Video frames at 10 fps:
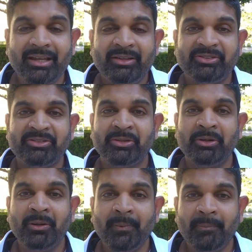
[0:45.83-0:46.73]

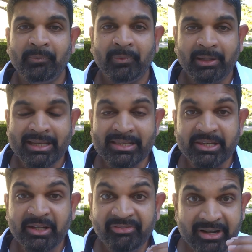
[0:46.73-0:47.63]
So
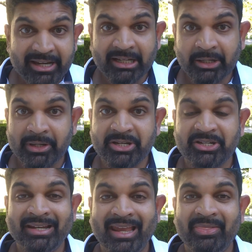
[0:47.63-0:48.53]
instead of reading a
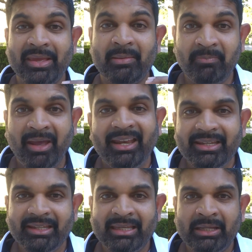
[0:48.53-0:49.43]
question and then
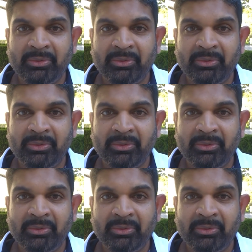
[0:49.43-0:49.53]
panicking,